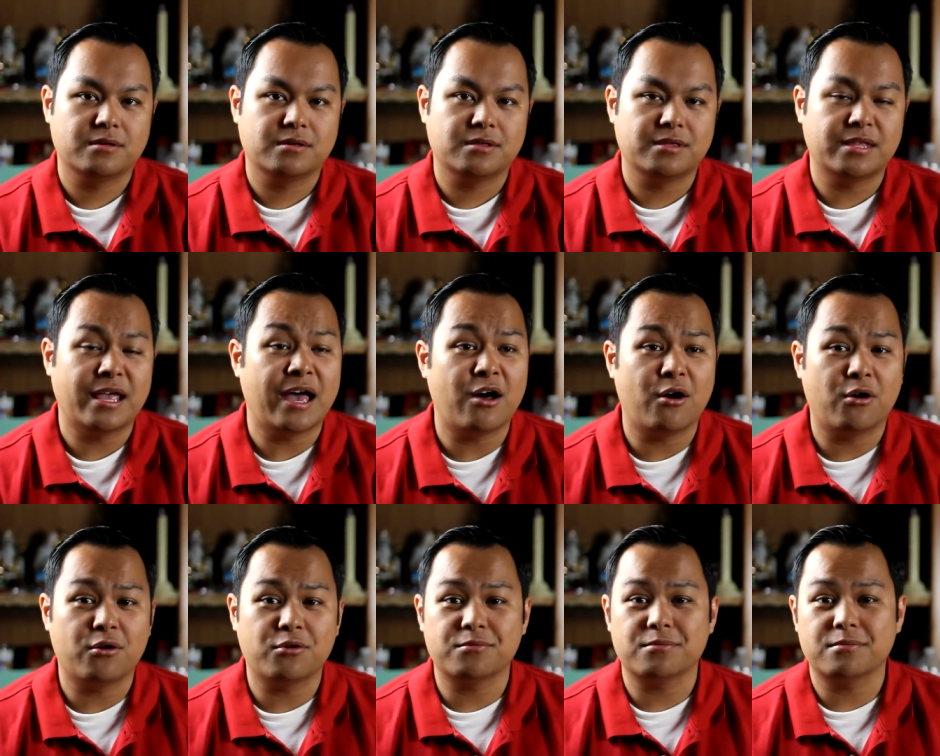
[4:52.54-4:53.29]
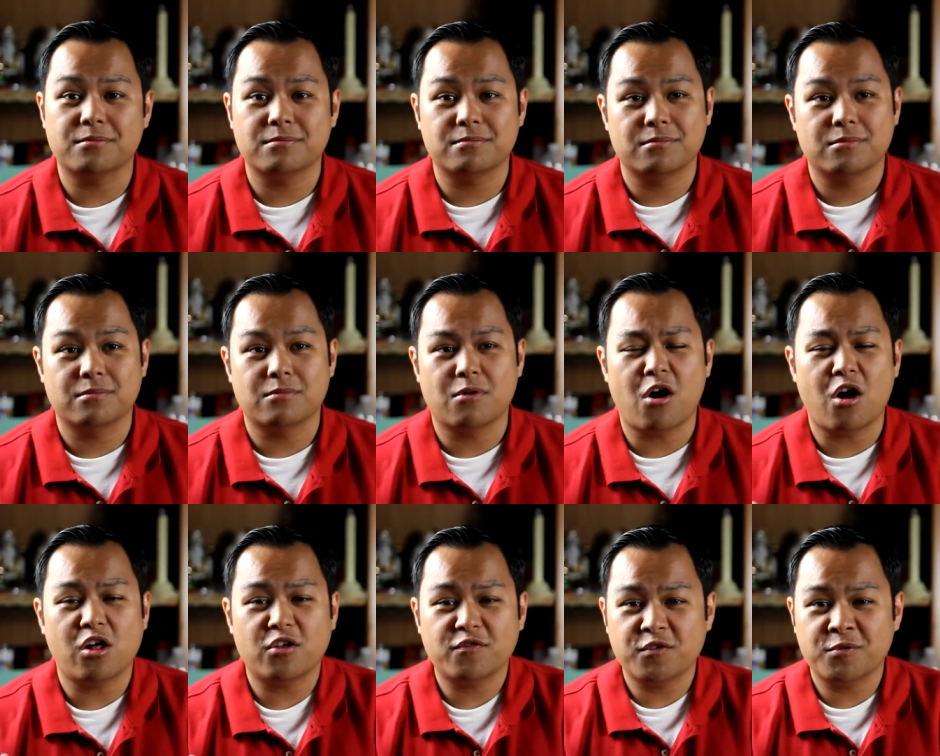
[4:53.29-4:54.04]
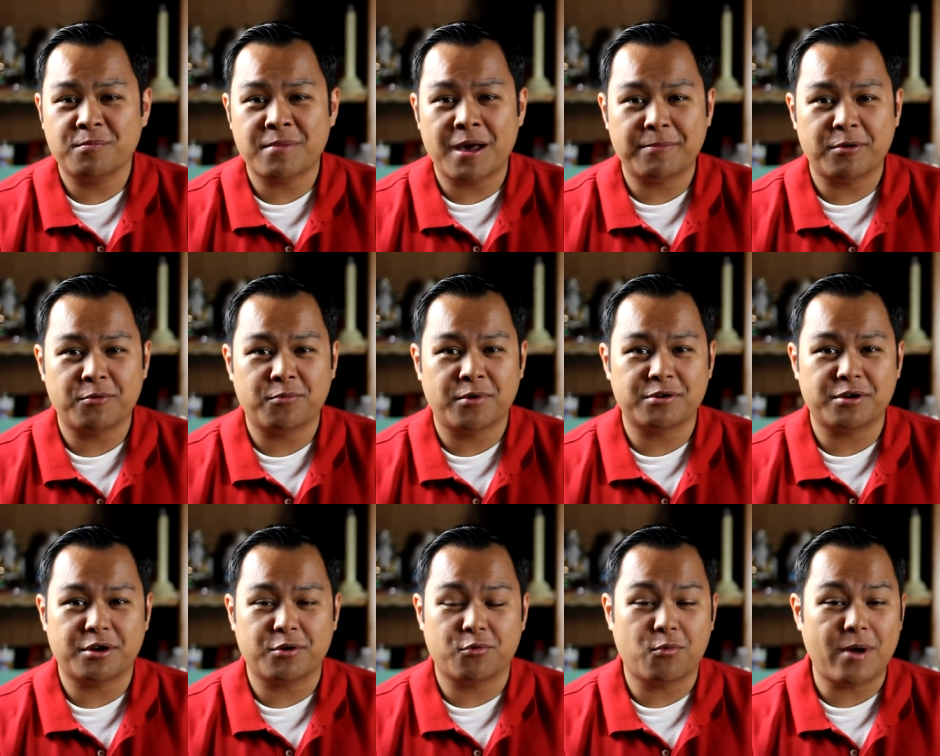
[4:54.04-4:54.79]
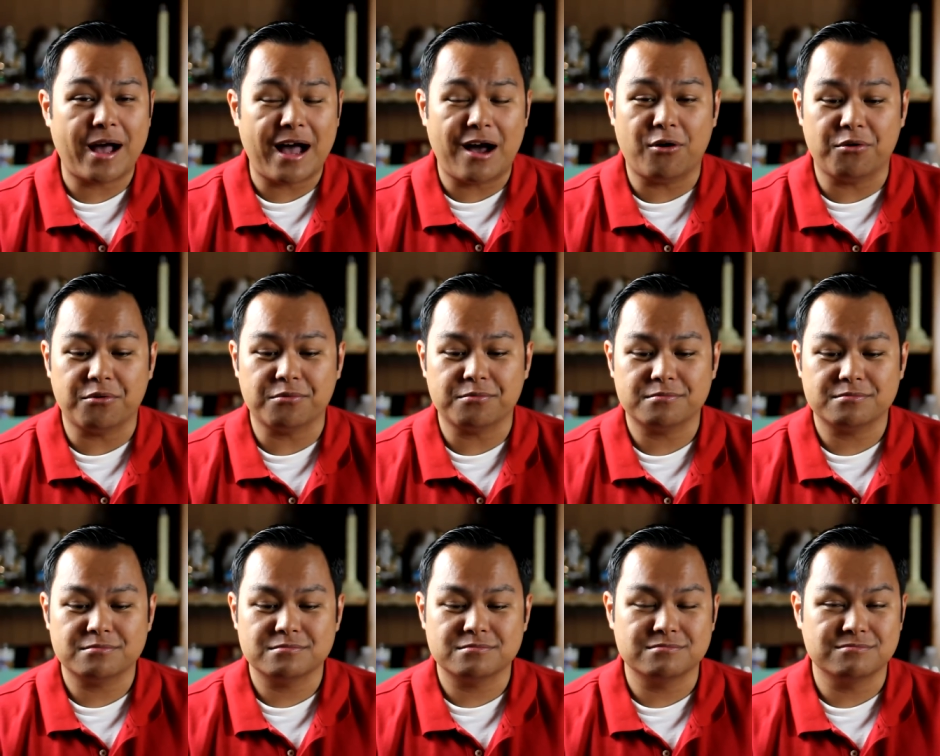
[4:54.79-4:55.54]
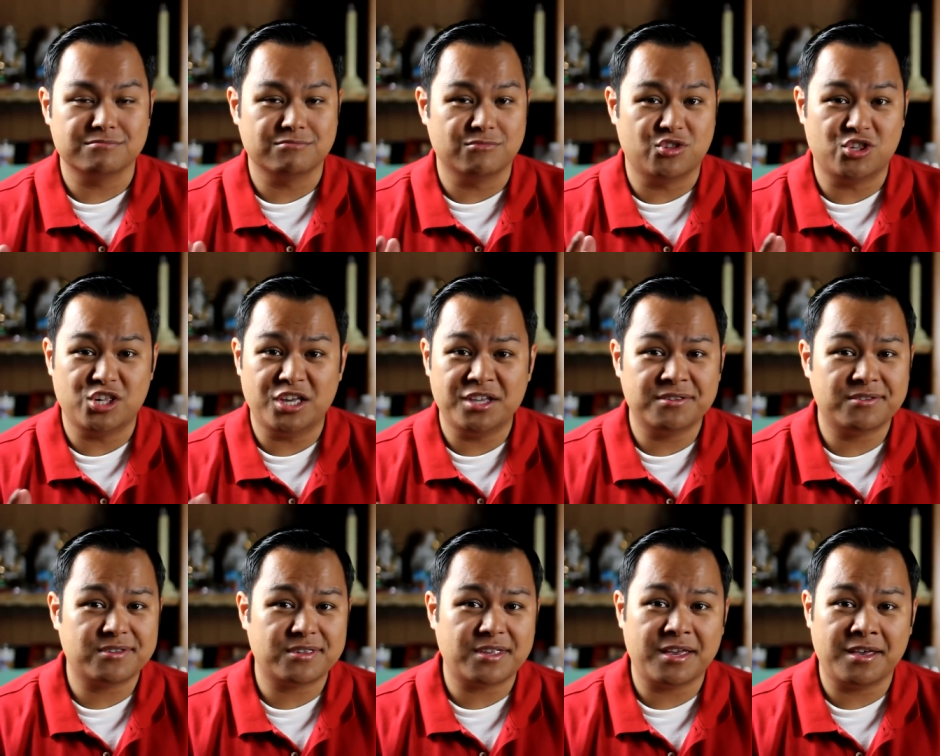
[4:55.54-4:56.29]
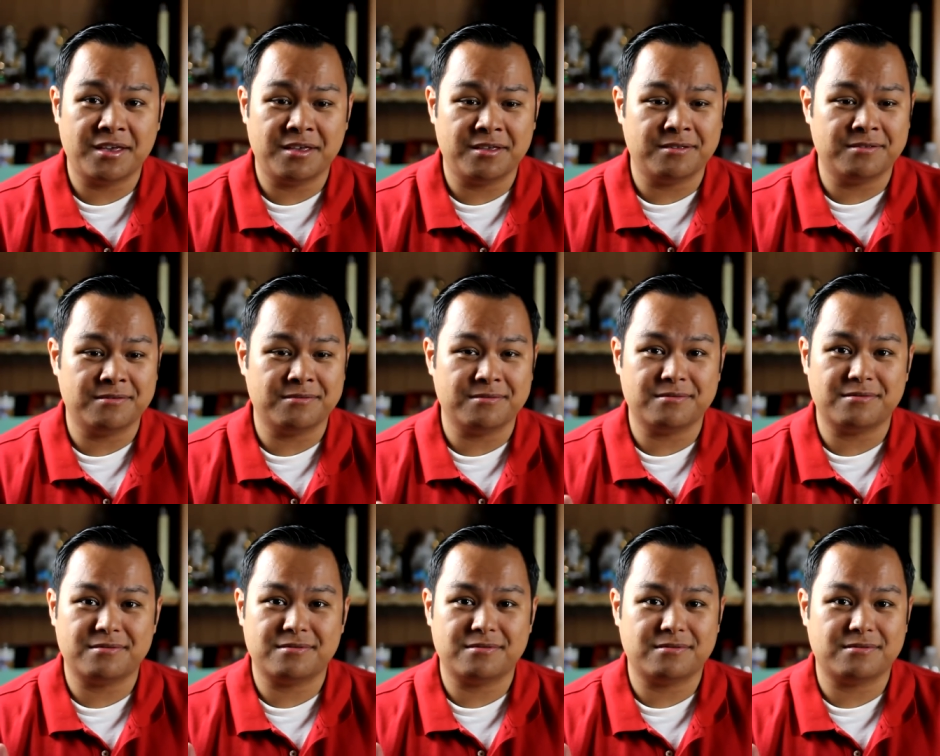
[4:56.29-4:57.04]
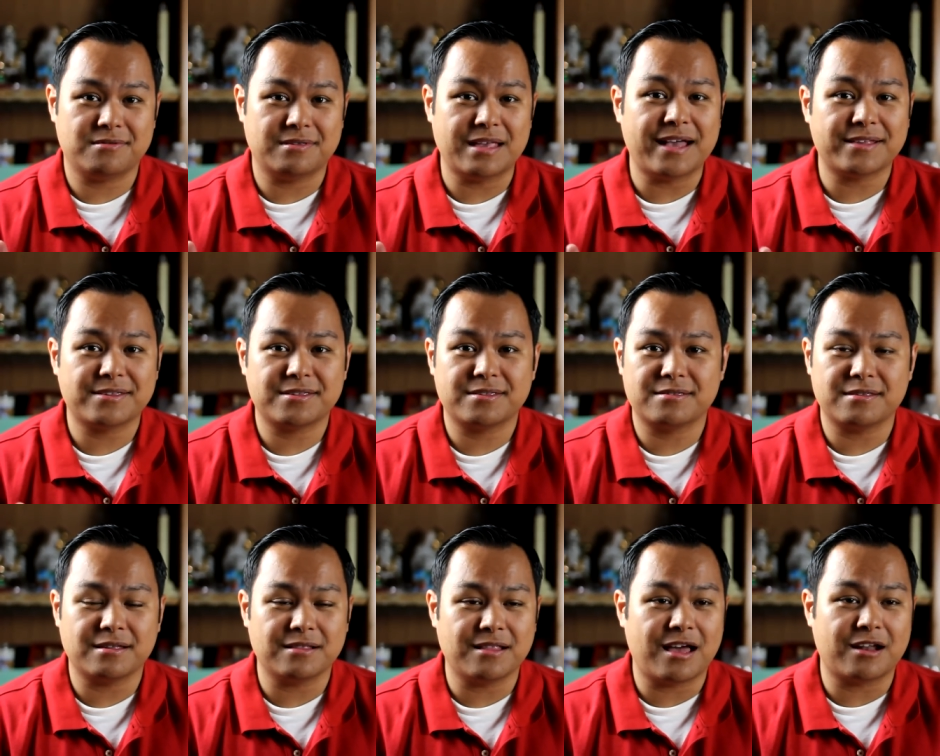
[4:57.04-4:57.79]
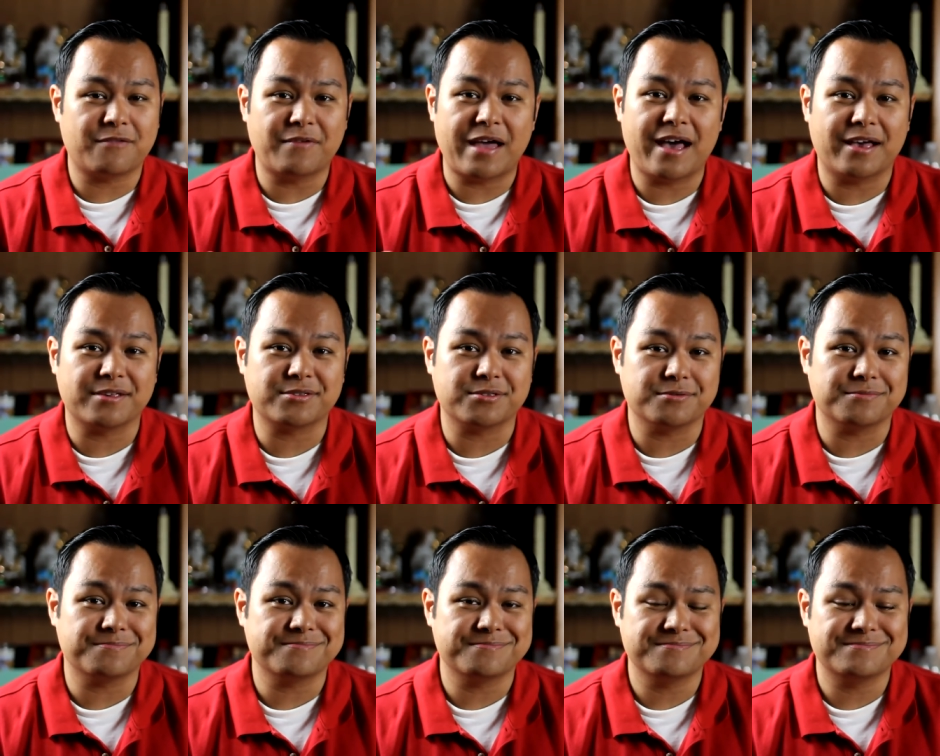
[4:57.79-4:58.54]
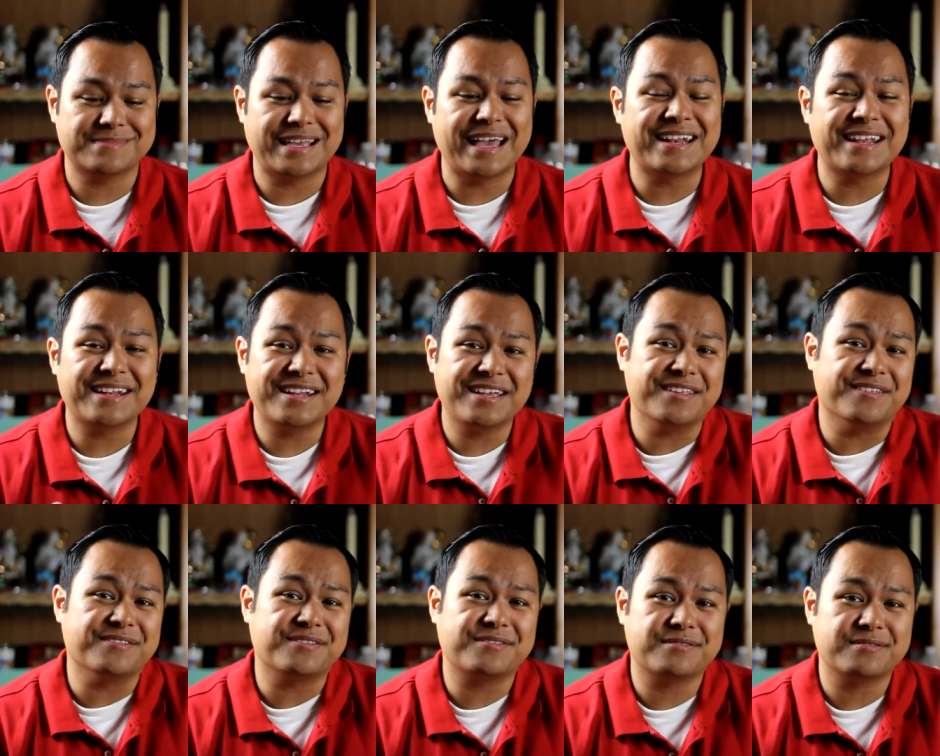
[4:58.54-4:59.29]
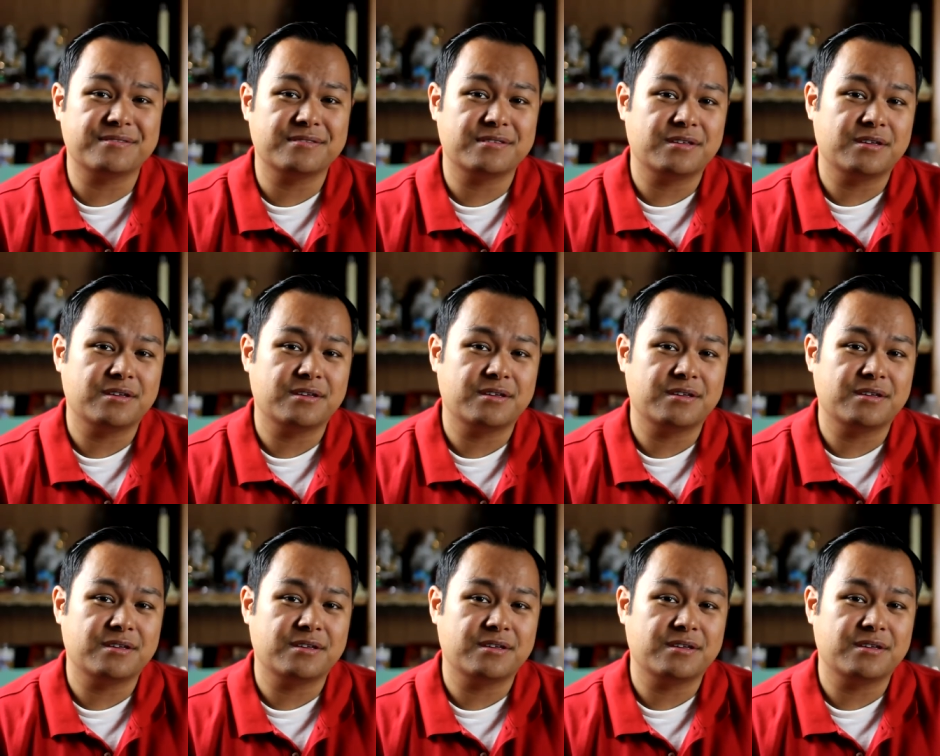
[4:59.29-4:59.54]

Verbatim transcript: Now, all of you might be wondering, wow, jean stains, that's a lot of hassle. And it is.